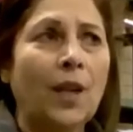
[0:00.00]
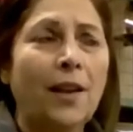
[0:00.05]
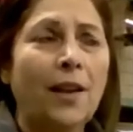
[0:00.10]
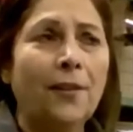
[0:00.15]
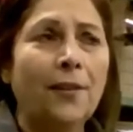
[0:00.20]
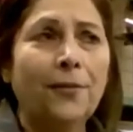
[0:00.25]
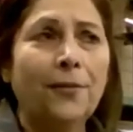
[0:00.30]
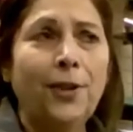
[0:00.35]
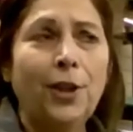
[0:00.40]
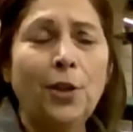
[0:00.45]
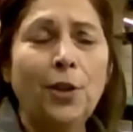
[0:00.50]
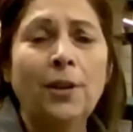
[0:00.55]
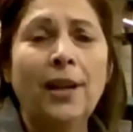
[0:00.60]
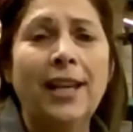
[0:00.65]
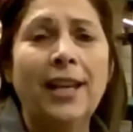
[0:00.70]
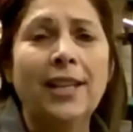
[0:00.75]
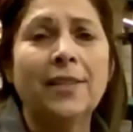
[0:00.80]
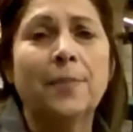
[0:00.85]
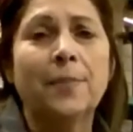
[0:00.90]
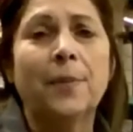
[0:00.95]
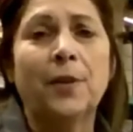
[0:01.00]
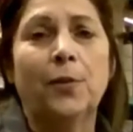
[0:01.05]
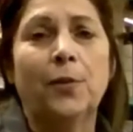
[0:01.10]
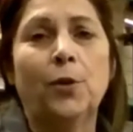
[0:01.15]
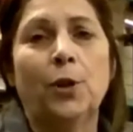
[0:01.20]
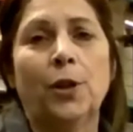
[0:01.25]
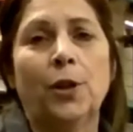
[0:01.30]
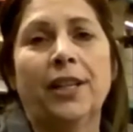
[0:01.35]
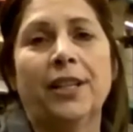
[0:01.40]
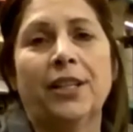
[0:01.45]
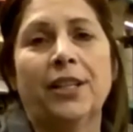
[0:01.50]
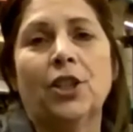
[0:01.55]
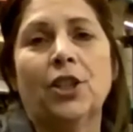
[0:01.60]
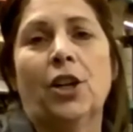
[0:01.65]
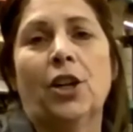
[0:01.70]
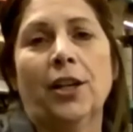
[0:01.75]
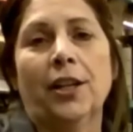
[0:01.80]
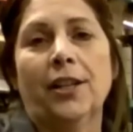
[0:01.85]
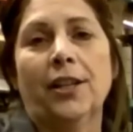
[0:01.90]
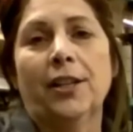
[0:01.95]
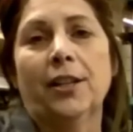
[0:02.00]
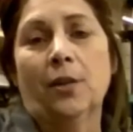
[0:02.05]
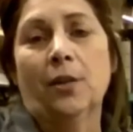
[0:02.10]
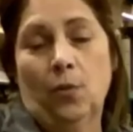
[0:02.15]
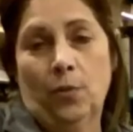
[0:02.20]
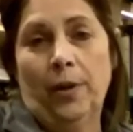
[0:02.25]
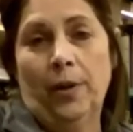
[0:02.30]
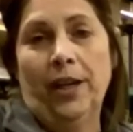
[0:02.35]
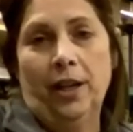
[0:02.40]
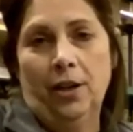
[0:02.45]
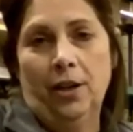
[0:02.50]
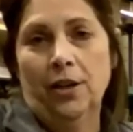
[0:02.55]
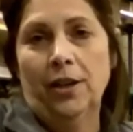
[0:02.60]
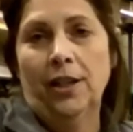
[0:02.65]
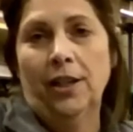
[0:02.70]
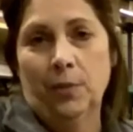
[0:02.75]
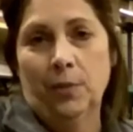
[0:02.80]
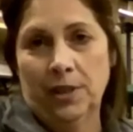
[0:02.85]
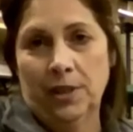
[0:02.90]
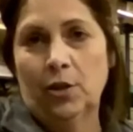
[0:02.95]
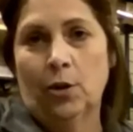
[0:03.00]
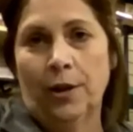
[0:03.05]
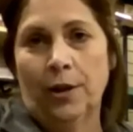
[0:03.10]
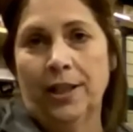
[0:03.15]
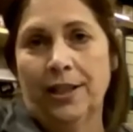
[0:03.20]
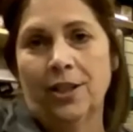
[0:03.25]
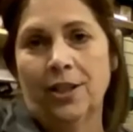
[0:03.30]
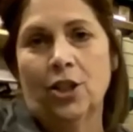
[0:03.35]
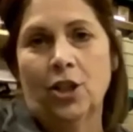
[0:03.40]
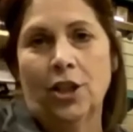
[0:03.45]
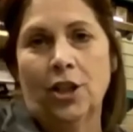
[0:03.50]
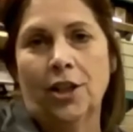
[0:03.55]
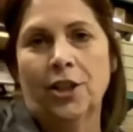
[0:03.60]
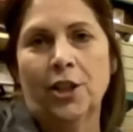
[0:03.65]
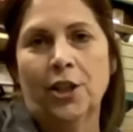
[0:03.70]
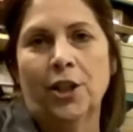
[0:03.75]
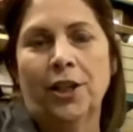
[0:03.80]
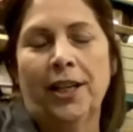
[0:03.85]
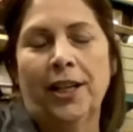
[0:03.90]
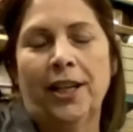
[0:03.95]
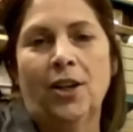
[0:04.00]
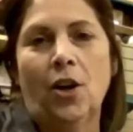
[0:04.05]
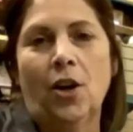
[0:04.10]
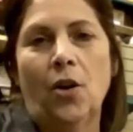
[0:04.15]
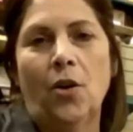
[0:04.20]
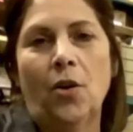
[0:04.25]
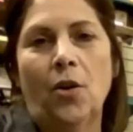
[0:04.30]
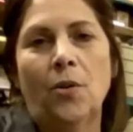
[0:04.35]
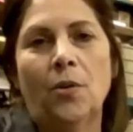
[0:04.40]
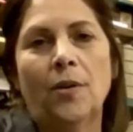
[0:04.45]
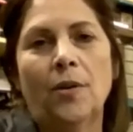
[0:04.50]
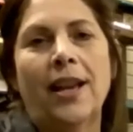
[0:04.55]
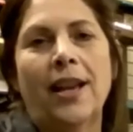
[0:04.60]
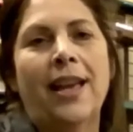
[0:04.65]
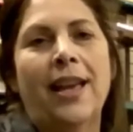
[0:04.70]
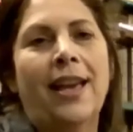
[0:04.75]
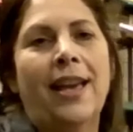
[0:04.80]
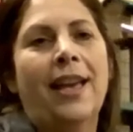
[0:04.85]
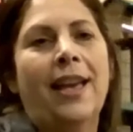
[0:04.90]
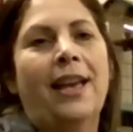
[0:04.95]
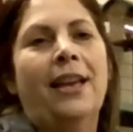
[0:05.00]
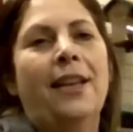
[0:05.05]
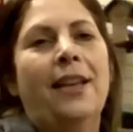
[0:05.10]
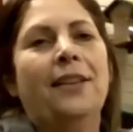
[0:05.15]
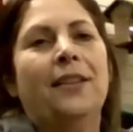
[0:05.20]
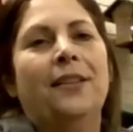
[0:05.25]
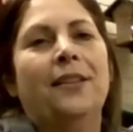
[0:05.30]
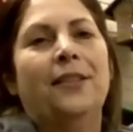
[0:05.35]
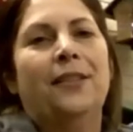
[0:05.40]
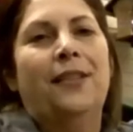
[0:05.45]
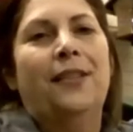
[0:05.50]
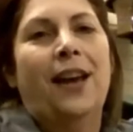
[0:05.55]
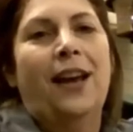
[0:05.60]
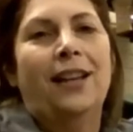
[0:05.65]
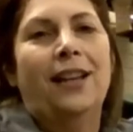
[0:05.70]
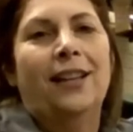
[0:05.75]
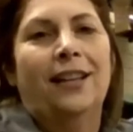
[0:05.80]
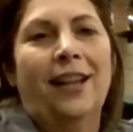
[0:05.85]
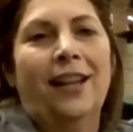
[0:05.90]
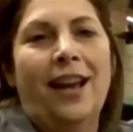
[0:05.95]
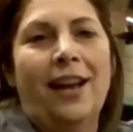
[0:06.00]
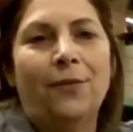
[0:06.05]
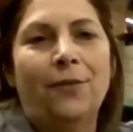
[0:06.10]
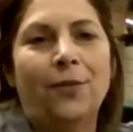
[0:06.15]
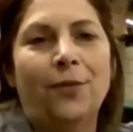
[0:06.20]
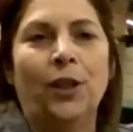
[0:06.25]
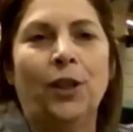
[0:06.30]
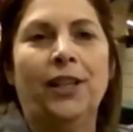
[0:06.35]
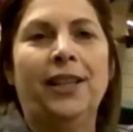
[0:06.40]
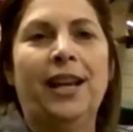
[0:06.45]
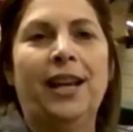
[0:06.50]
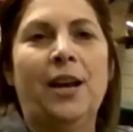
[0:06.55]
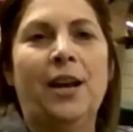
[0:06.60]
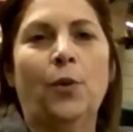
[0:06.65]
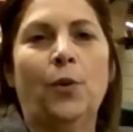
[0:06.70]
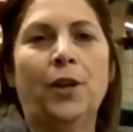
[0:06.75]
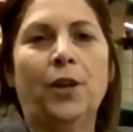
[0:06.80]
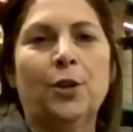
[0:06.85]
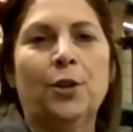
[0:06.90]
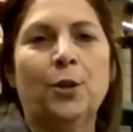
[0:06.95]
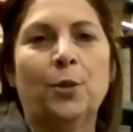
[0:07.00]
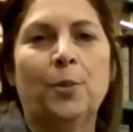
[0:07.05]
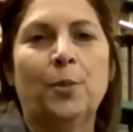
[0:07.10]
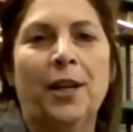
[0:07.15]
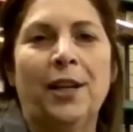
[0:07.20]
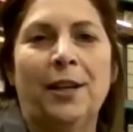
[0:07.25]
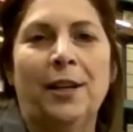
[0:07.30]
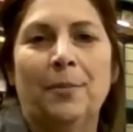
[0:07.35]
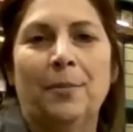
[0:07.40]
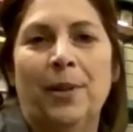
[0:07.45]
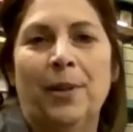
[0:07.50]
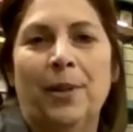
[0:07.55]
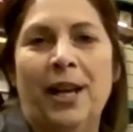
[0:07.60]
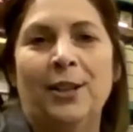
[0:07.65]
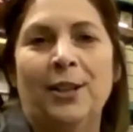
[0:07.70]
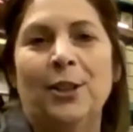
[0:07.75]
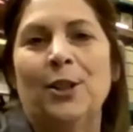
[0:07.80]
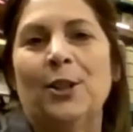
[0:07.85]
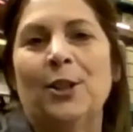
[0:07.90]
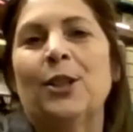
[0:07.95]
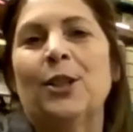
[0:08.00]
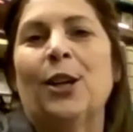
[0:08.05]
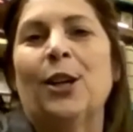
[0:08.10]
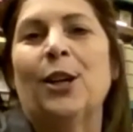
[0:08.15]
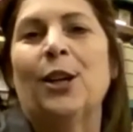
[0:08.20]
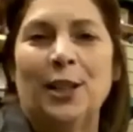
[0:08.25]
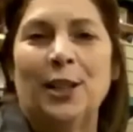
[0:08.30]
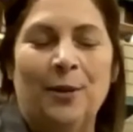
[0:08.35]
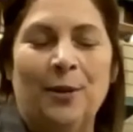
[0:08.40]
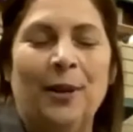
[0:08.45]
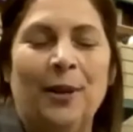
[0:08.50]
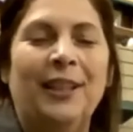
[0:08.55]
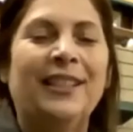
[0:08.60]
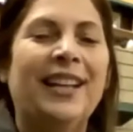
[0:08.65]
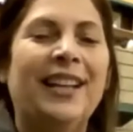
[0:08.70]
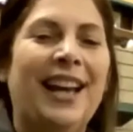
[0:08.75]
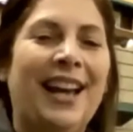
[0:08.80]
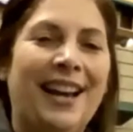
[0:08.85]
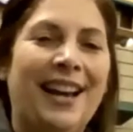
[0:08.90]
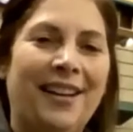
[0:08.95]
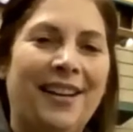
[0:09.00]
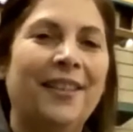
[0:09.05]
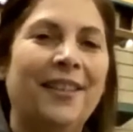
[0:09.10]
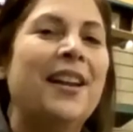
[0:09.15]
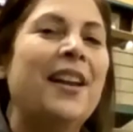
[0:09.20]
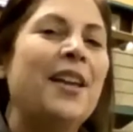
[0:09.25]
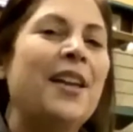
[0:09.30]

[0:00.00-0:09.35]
A few days before it started, we heard it was going to start turning cold. That level in that winter blend just started going down.